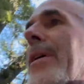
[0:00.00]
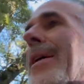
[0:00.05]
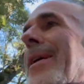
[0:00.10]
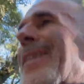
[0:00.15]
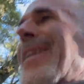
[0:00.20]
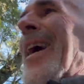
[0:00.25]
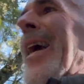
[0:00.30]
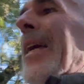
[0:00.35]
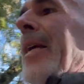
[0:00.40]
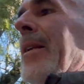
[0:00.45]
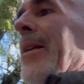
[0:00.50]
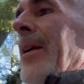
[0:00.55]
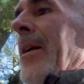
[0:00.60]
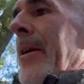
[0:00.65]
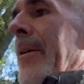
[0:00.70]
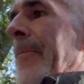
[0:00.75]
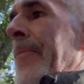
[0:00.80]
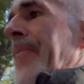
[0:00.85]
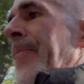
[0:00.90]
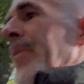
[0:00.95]
at night
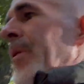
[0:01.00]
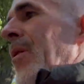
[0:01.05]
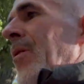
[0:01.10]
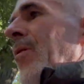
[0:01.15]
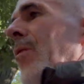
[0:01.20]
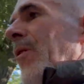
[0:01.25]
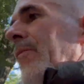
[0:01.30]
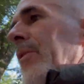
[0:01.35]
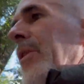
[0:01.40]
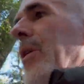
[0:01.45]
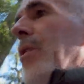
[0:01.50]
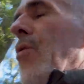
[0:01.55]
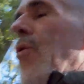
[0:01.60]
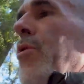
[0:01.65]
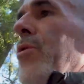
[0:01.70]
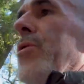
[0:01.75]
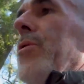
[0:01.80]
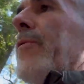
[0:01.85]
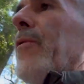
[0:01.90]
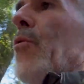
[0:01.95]
over the
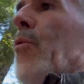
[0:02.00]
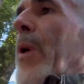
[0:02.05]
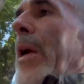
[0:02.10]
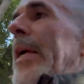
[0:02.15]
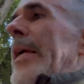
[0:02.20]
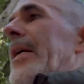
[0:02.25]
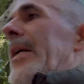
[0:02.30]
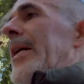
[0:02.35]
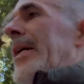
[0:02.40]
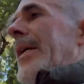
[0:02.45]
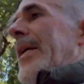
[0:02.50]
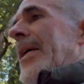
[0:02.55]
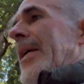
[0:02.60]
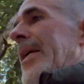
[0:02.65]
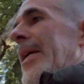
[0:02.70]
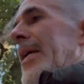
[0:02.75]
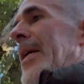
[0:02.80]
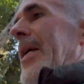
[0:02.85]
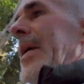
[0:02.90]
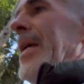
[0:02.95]
course of a week.
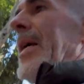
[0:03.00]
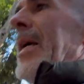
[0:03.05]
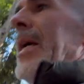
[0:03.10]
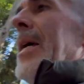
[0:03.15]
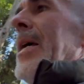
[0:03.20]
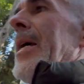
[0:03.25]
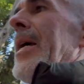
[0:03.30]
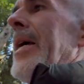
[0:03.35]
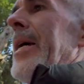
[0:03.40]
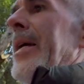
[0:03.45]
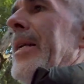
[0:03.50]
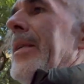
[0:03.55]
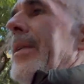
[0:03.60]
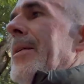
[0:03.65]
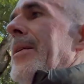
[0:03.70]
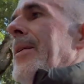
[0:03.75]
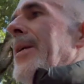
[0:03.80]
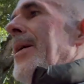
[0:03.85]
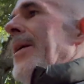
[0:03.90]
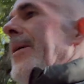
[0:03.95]

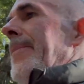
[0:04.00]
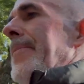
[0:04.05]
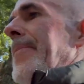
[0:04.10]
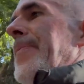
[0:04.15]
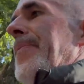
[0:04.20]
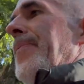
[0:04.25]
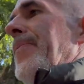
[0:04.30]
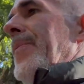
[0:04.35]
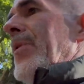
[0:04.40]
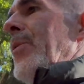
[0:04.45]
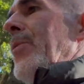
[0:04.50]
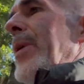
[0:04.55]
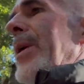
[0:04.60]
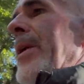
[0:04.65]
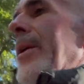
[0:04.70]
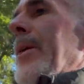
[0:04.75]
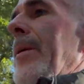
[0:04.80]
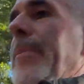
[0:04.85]
And we ended up